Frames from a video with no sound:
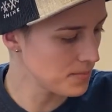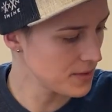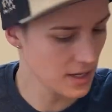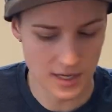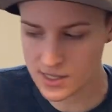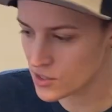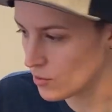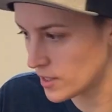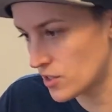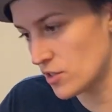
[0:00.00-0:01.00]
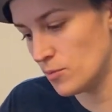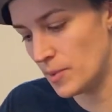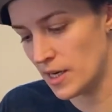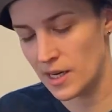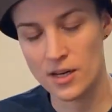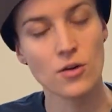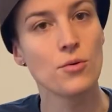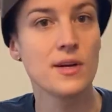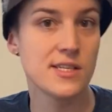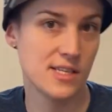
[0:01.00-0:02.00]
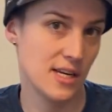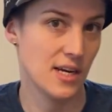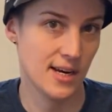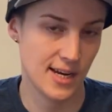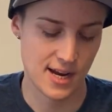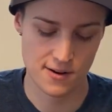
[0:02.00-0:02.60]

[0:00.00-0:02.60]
is going to be greasing it again.